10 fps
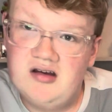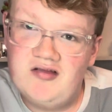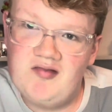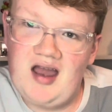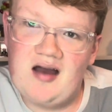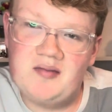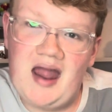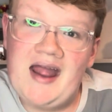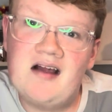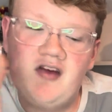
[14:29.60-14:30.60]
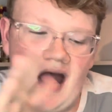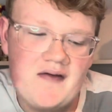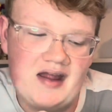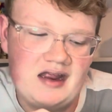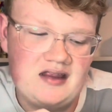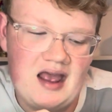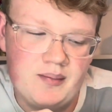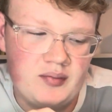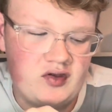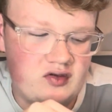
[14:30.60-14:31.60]
yeah, and if you have any
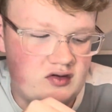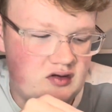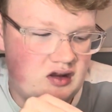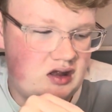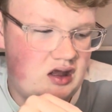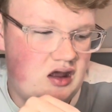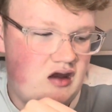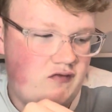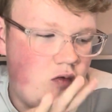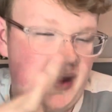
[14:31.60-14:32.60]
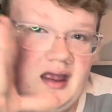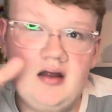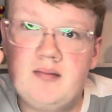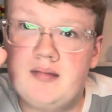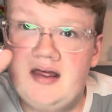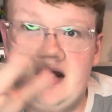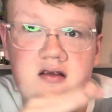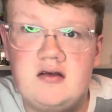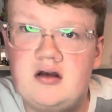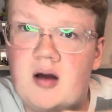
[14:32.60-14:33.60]
tips for me,
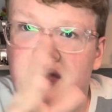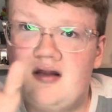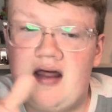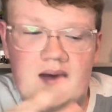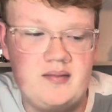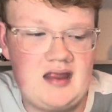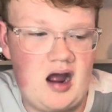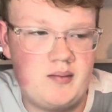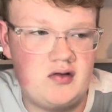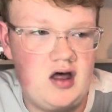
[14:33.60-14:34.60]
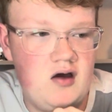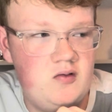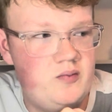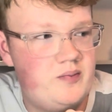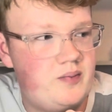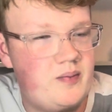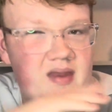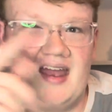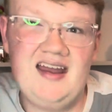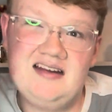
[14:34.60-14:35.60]
please comment them down below.
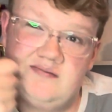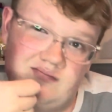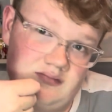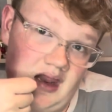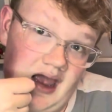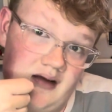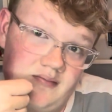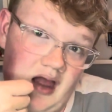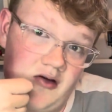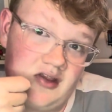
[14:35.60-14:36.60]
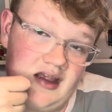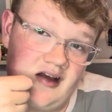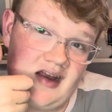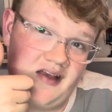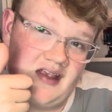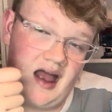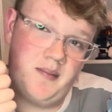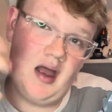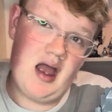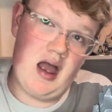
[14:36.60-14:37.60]
And yeah, I'll see you next time.
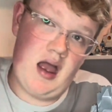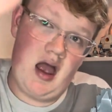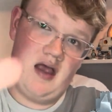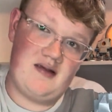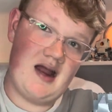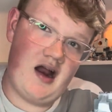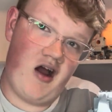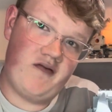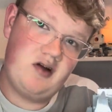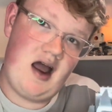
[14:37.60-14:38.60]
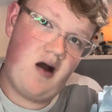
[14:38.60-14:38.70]
Signing off for now.